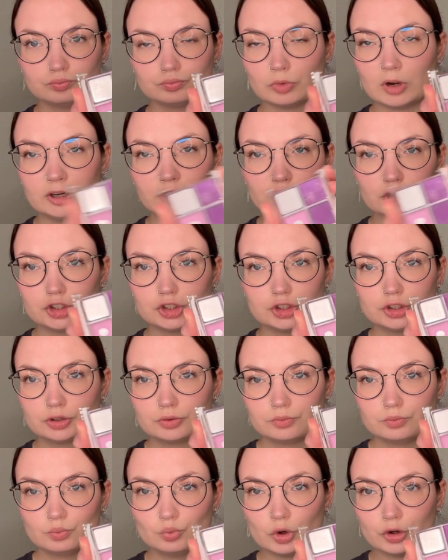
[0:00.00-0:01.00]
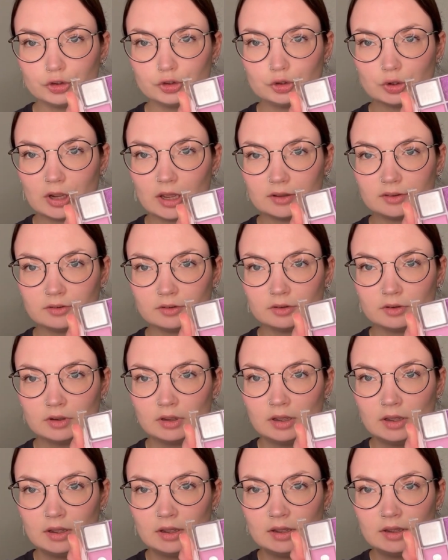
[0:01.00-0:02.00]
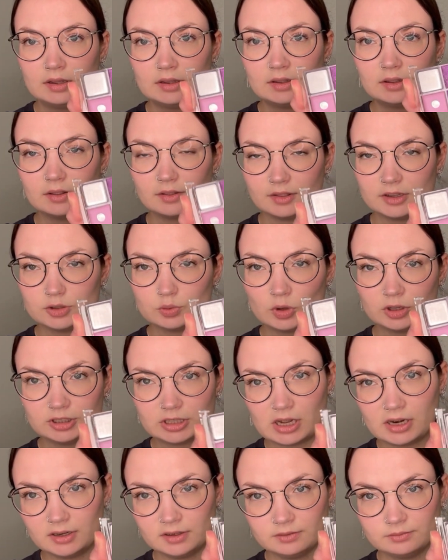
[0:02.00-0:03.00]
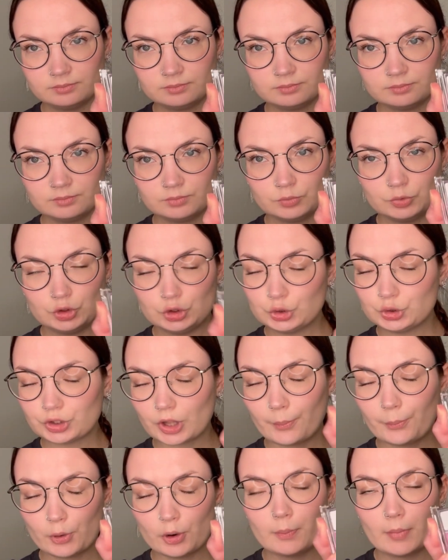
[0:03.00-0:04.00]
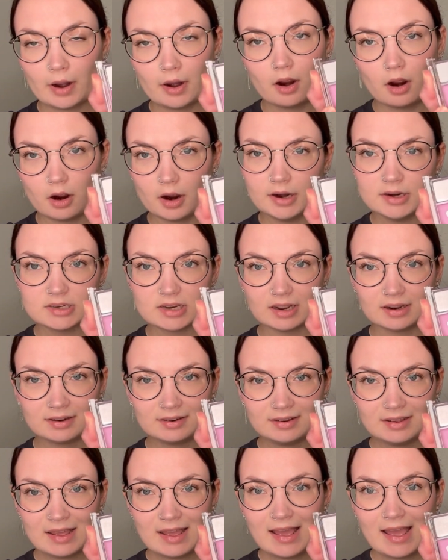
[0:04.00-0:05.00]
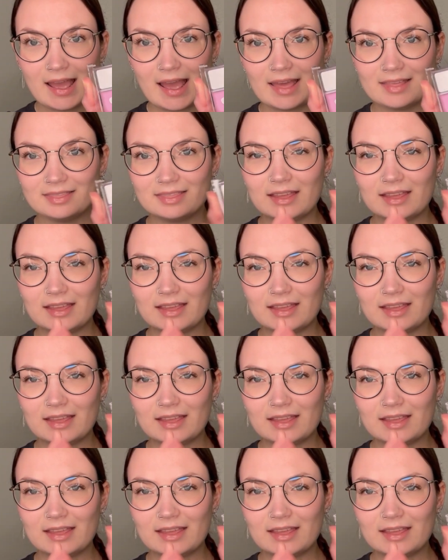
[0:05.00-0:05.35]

I just want to get this one done, used up on my eyes, and